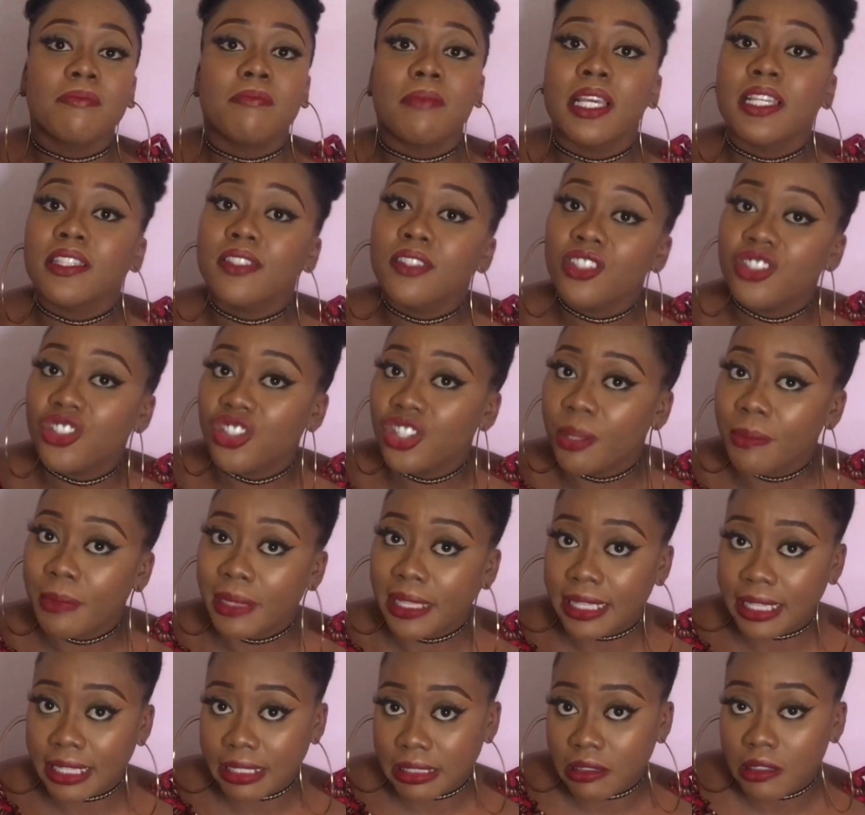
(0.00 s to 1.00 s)
message them
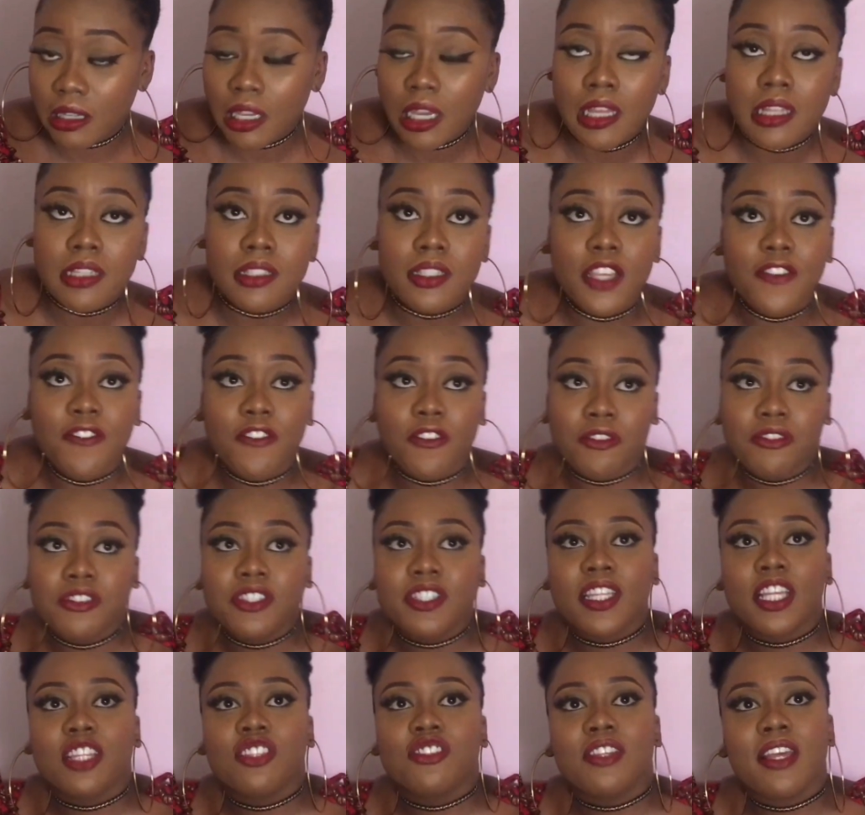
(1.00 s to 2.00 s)
again. Say for
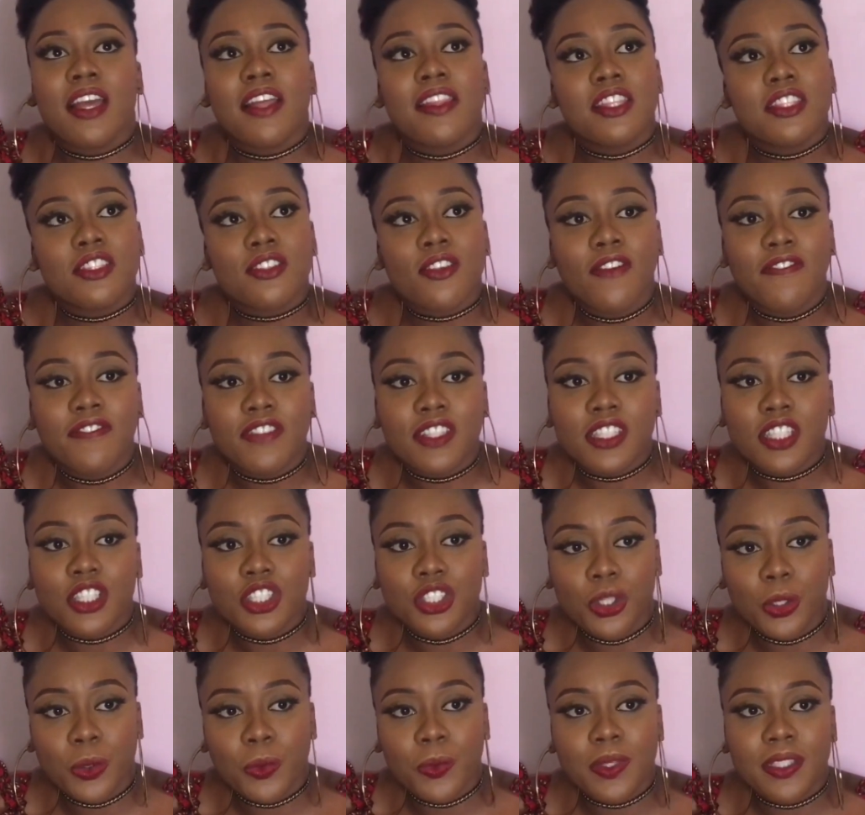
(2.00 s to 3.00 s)
instance, you had this
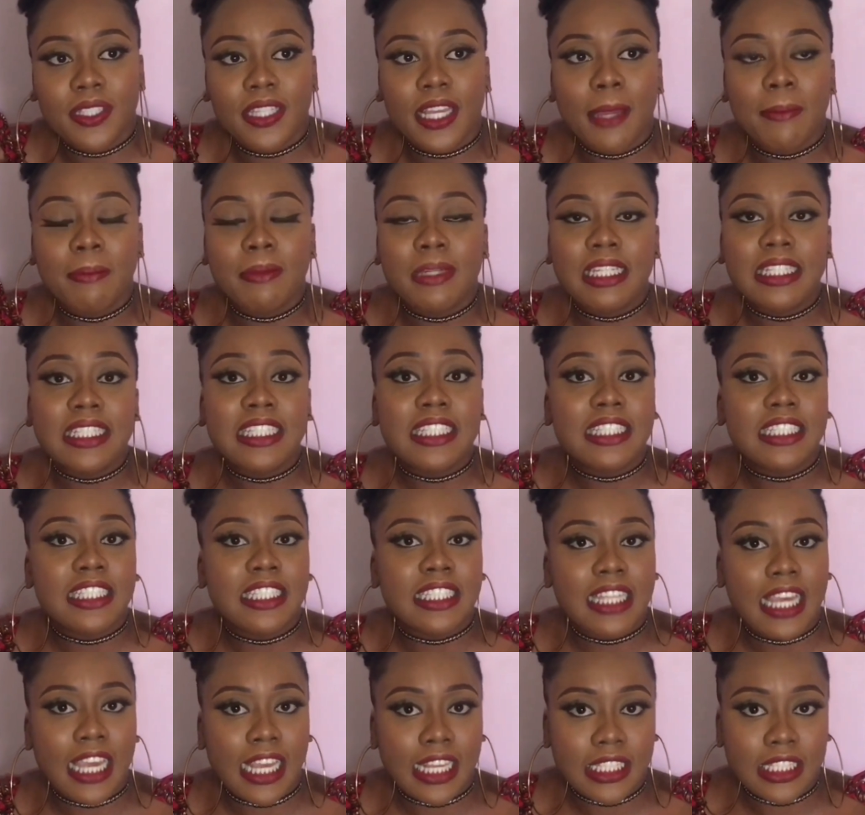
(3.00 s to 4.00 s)
conversation with them late in the
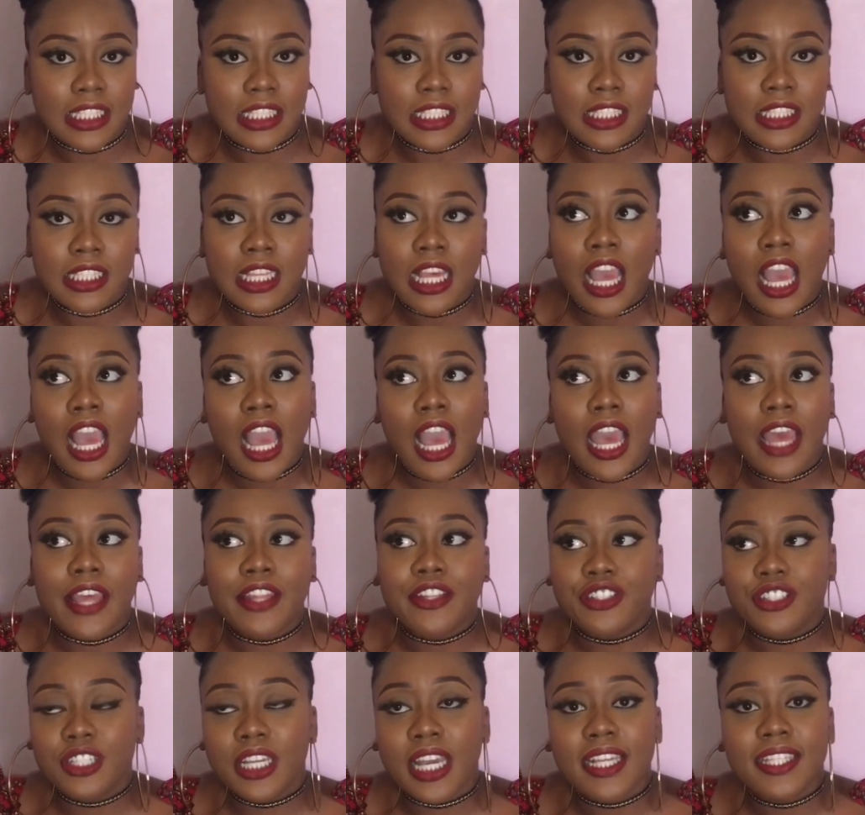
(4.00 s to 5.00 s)
night
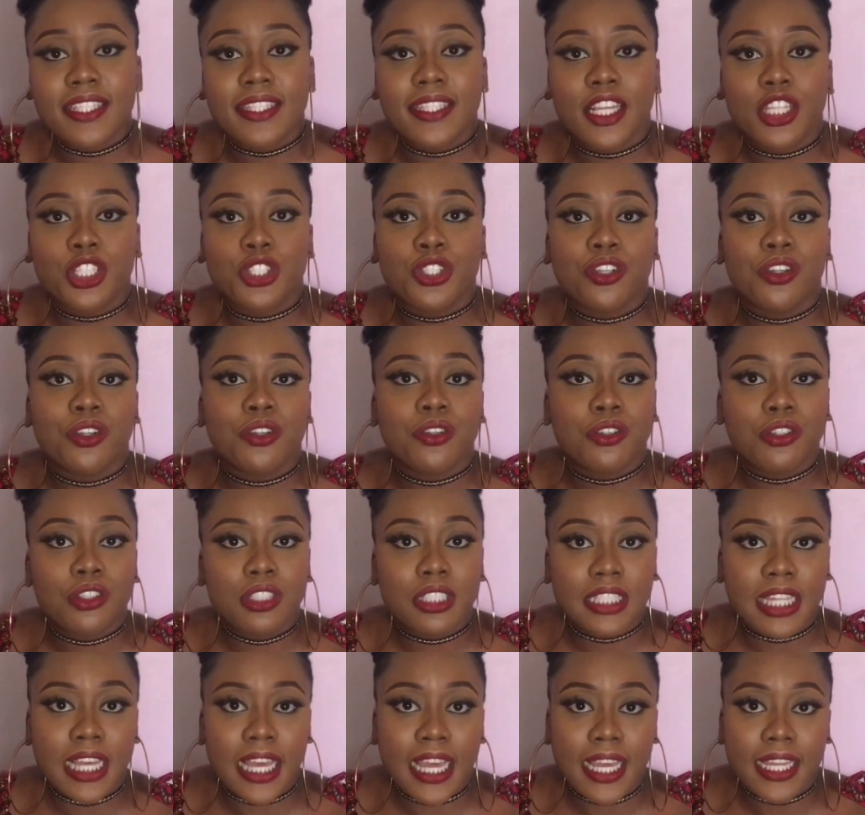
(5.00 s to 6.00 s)
and you guys said your good
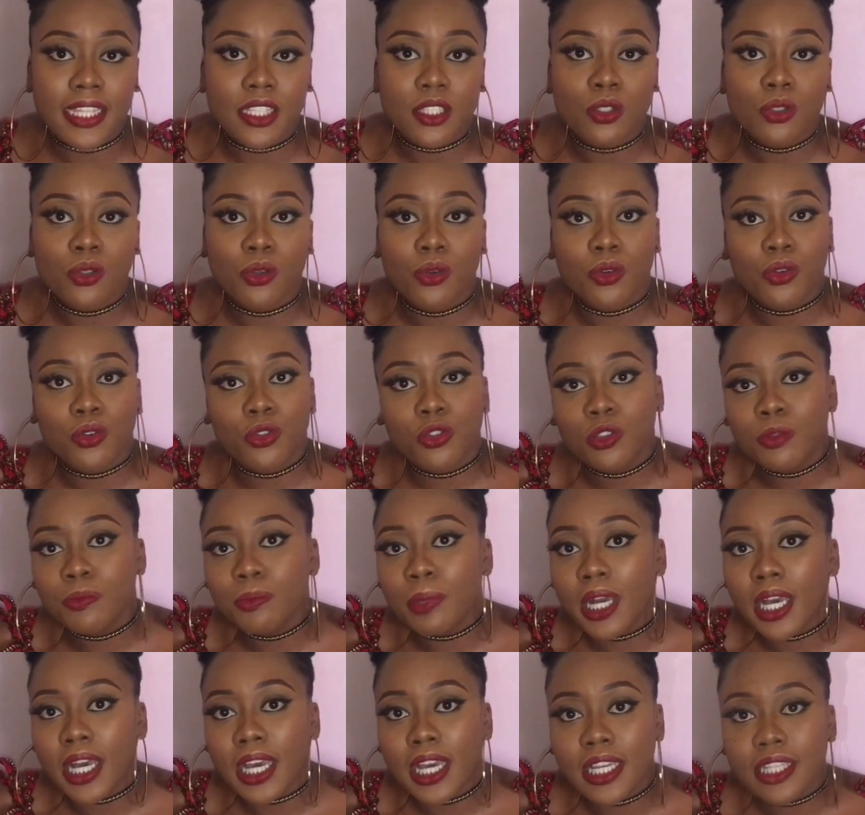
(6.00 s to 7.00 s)
nights or
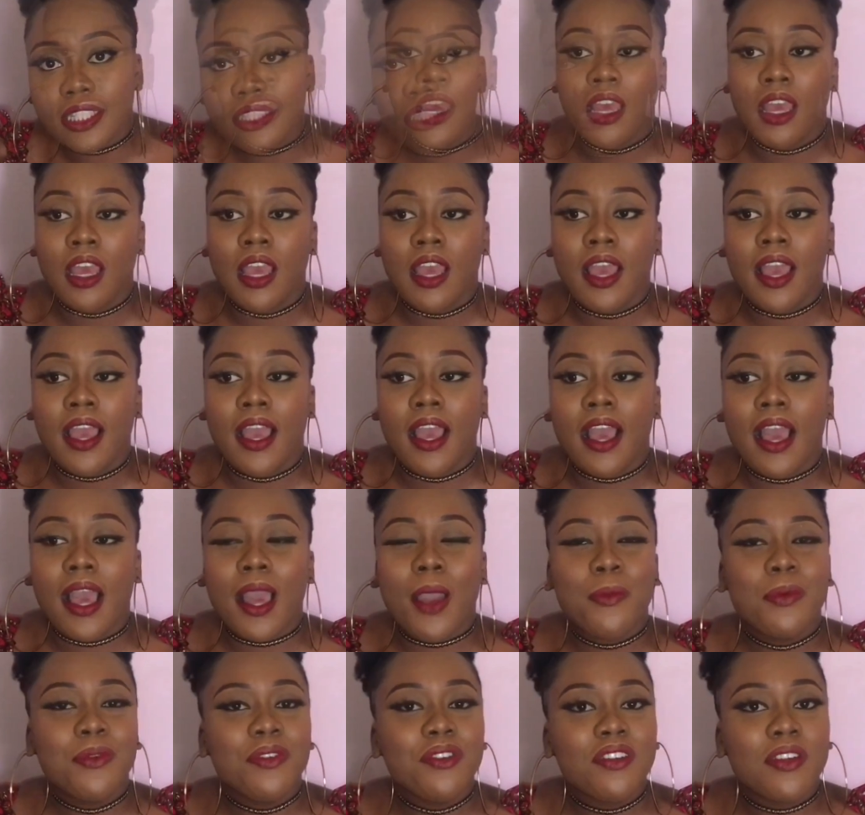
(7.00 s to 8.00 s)
goodbyes.
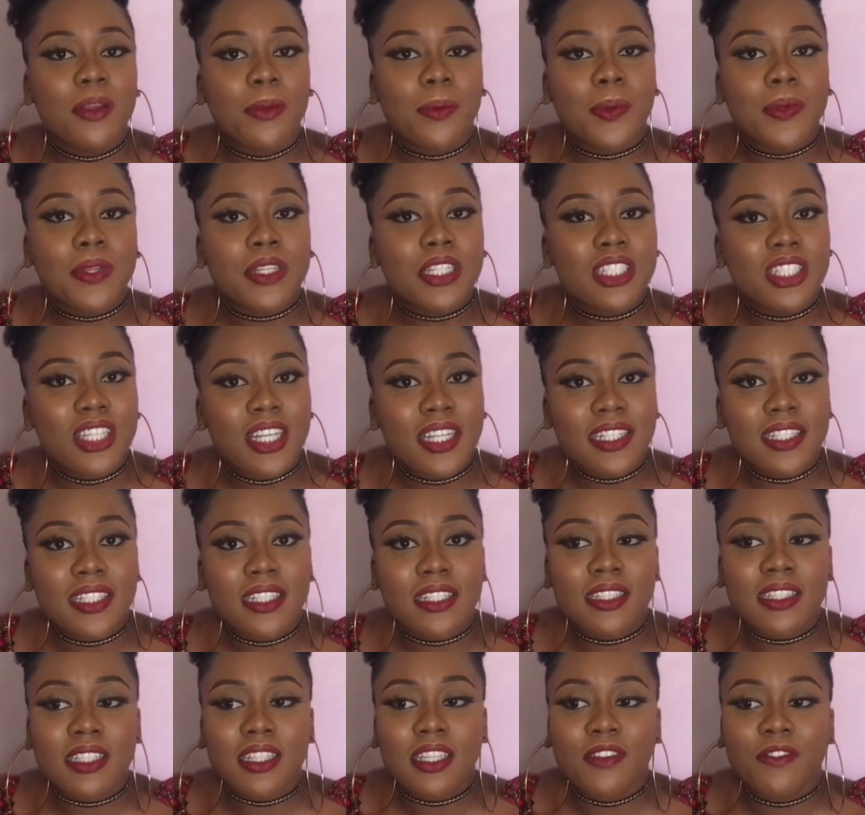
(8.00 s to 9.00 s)
I wouldn't appreciate it
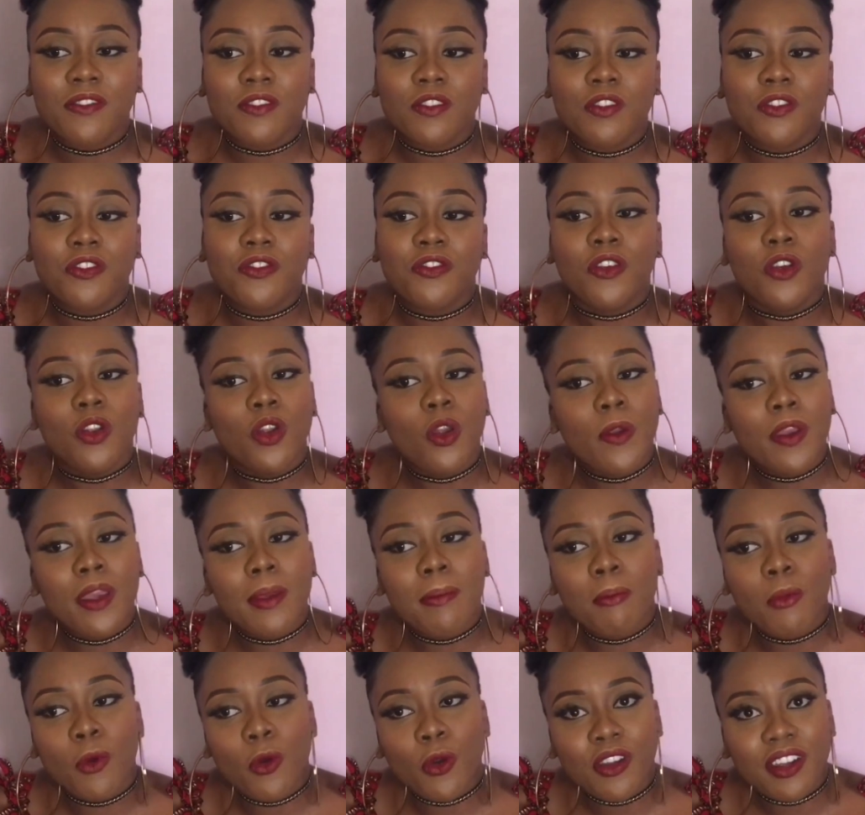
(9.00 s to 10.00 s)
if the
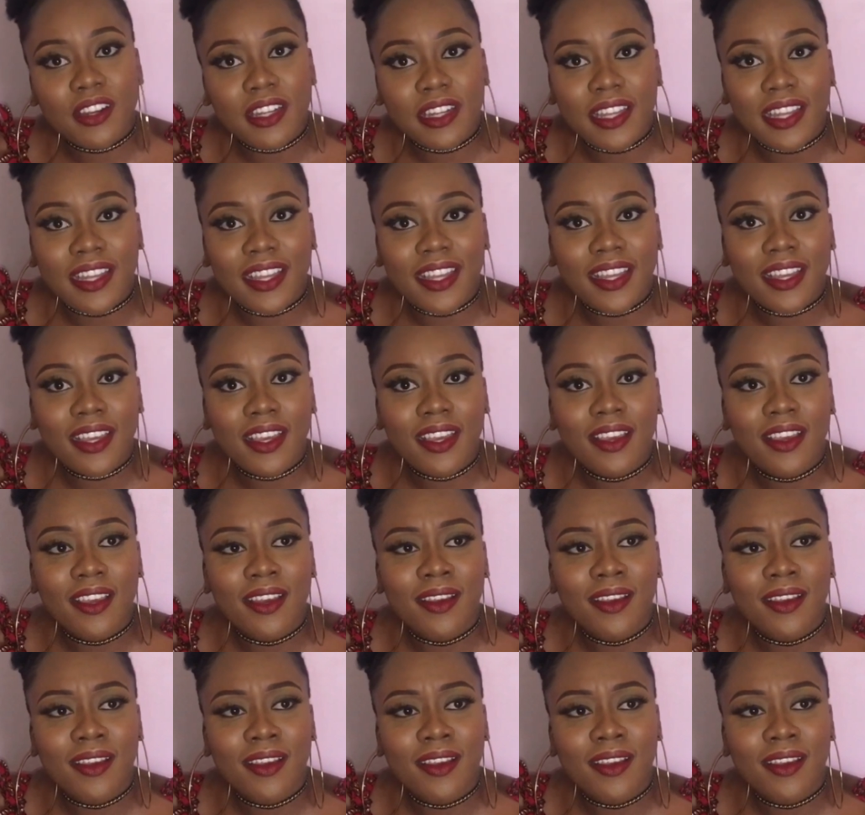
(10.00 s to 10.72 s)
following morning